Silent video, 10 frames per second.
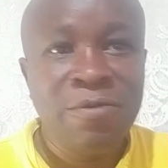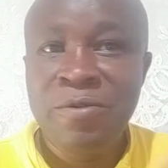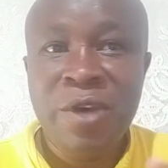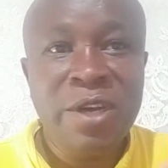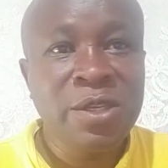
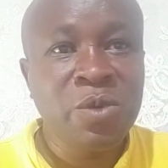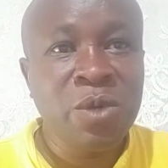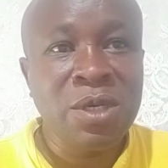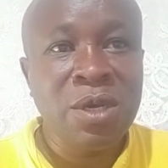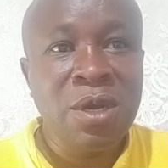Very
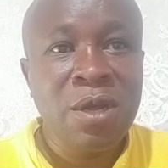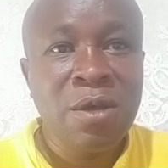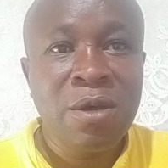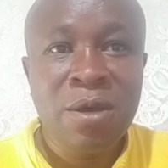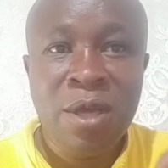sweet
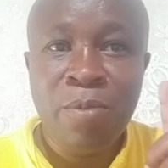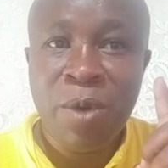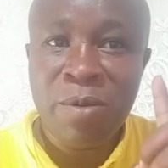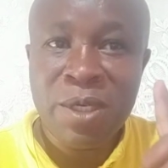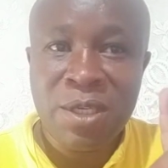
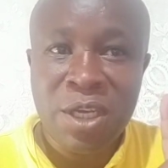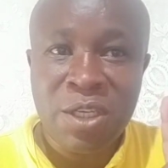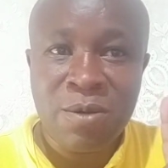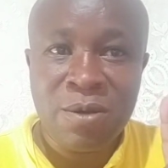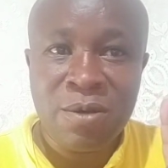
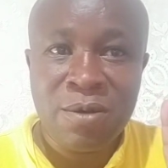implementation.